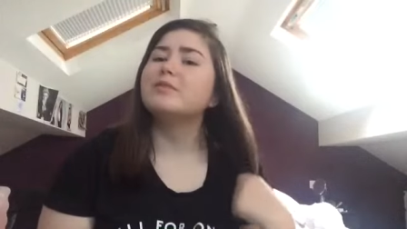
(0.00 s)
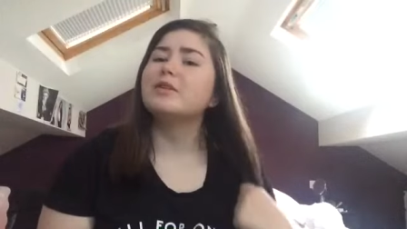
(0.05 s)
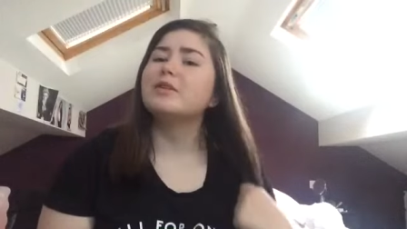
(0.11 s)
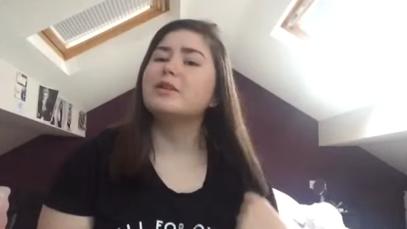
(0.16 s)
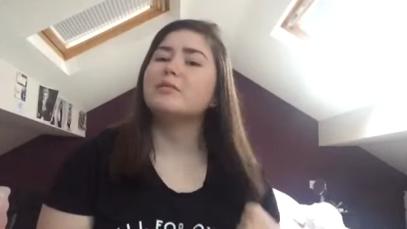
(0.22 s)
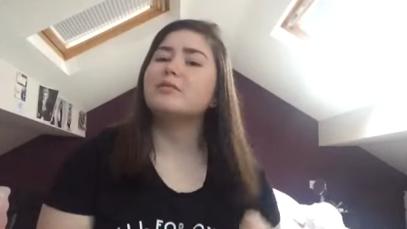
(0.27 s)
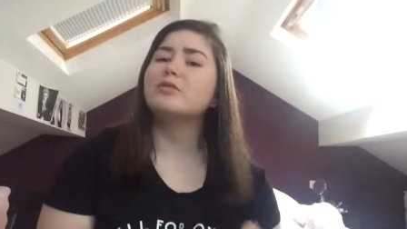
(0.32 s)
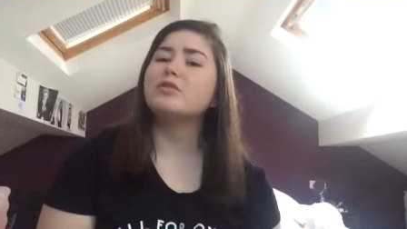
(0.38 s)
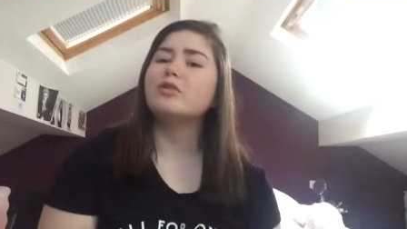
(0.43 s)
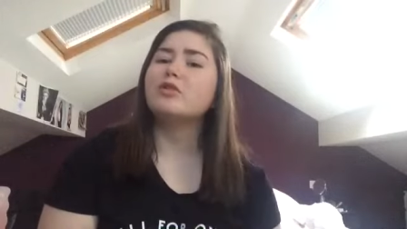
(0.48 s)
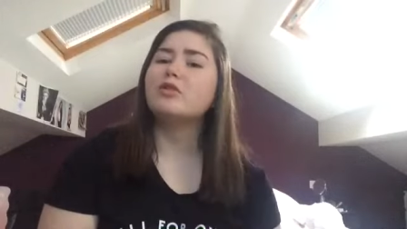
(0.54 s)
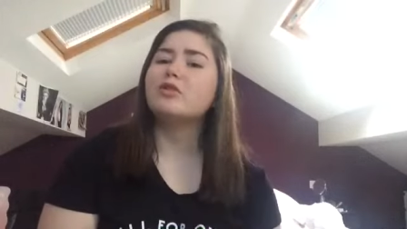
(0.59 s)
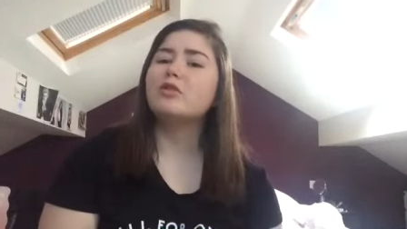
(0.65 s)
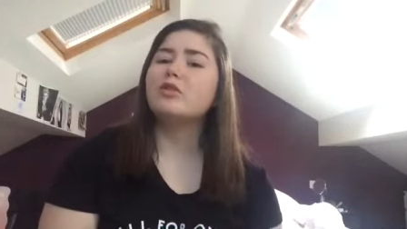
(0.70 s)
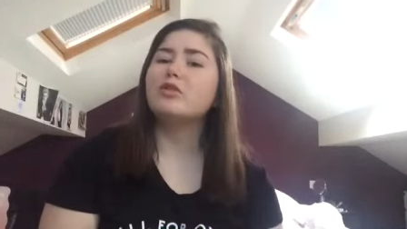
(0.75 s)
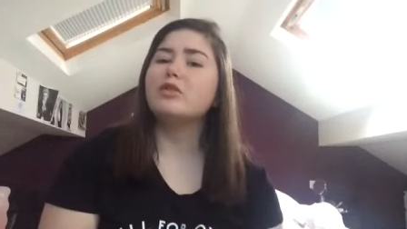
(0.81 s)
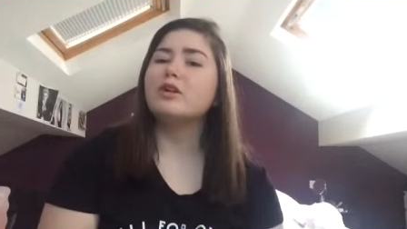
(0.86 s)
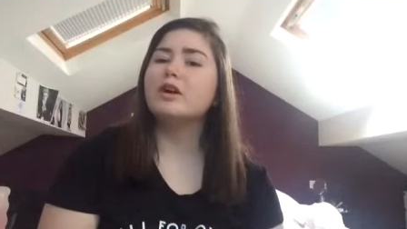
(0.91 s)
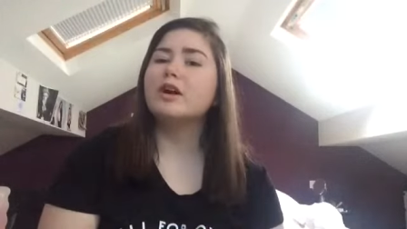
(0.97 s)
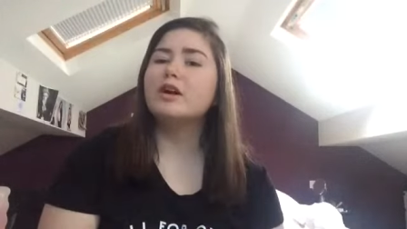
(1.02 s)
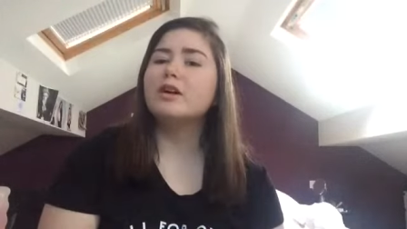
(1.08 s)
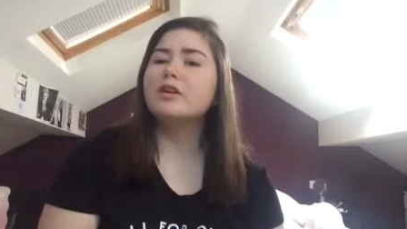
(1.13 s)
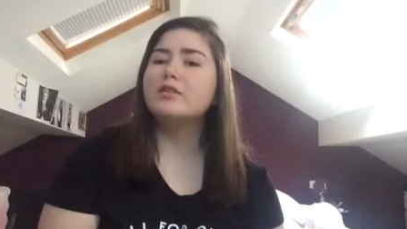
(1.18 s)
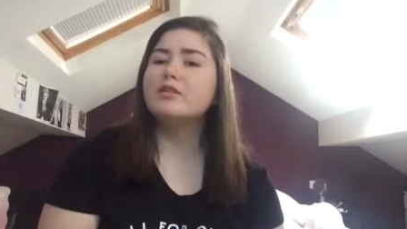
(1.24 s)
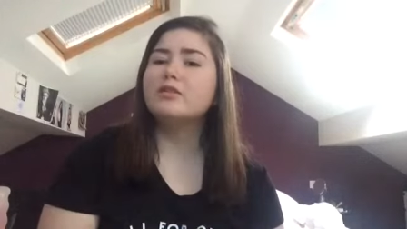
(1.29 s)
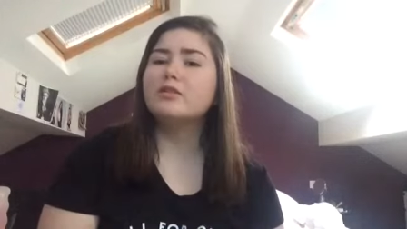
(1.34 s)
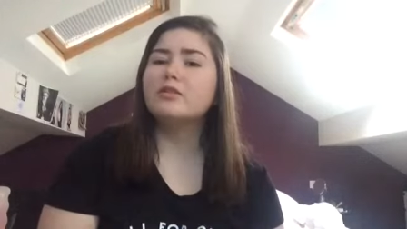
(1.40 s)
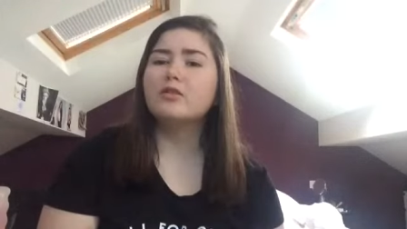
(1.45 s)
And I'm sure your
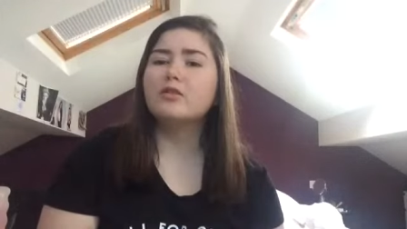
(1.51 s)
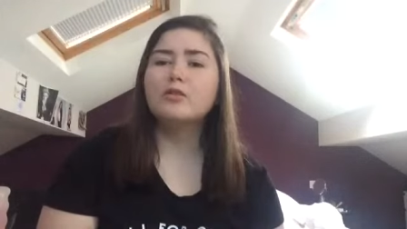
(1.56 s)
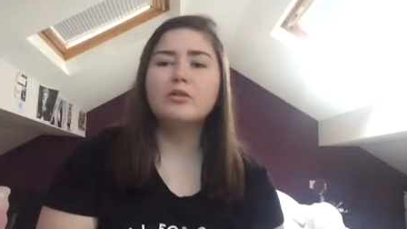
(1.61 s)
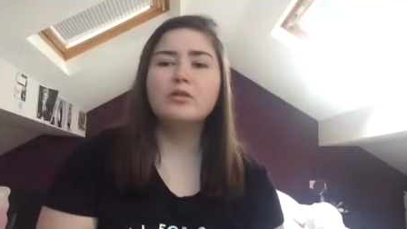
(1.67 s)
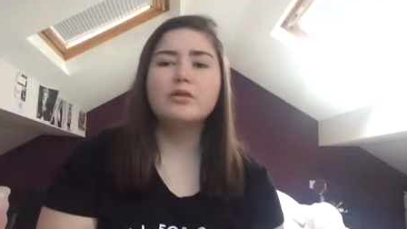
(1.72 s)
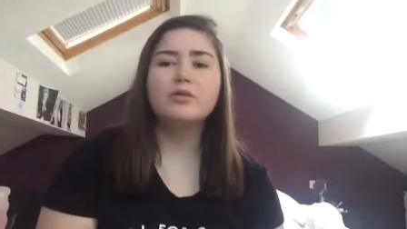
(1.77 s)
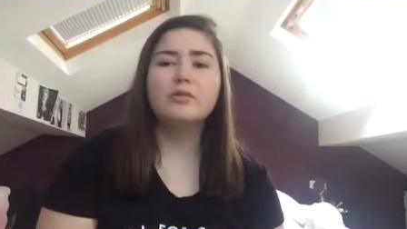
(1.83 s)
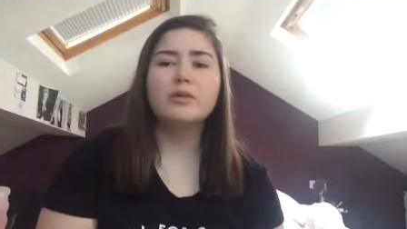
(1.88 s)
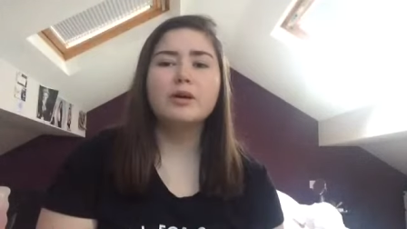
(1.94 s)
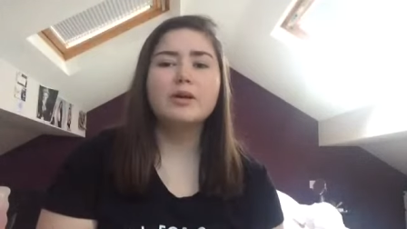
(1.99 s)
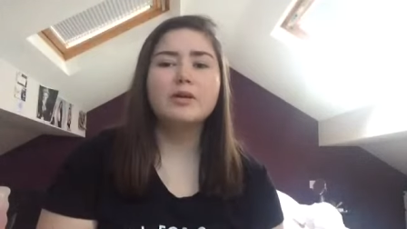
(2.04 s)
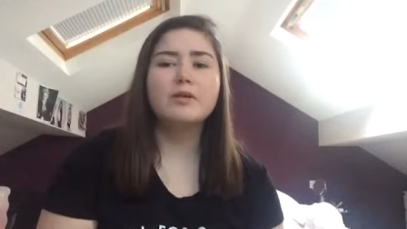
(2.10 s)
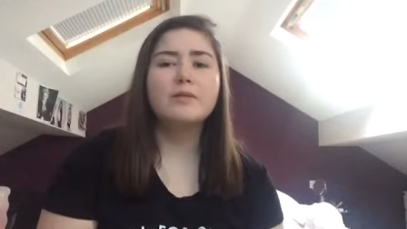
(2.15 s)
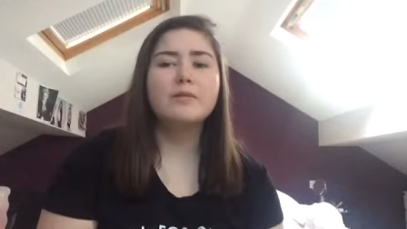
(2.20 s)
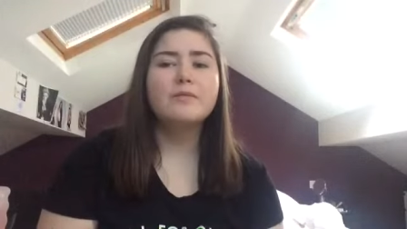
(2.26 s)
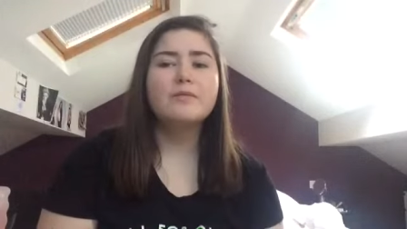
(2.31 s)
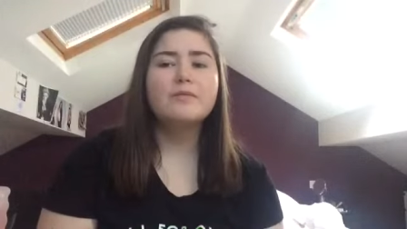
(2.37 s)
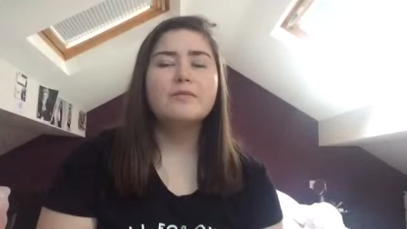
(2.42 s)
guys do as well.